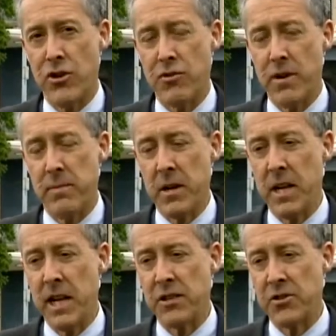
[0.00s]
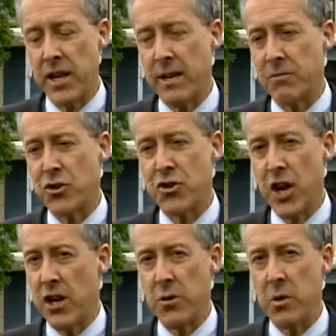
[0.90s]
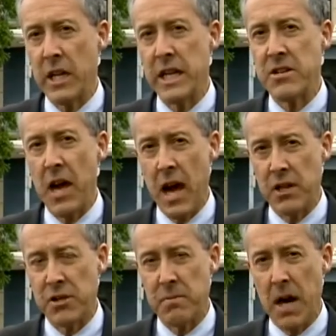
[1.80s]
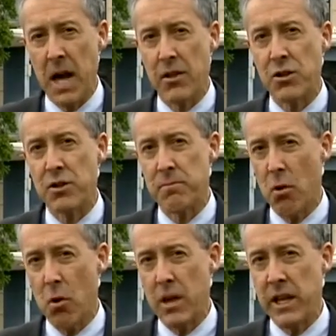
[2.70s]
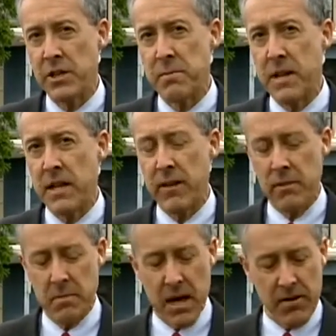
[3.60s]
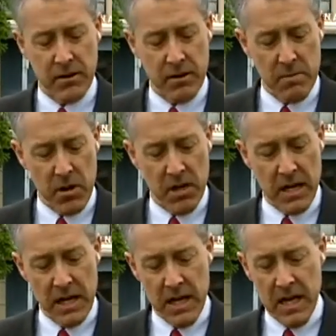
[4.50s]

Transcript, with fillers: Cherie, but he seems genuinely touched by the support he's being given by the community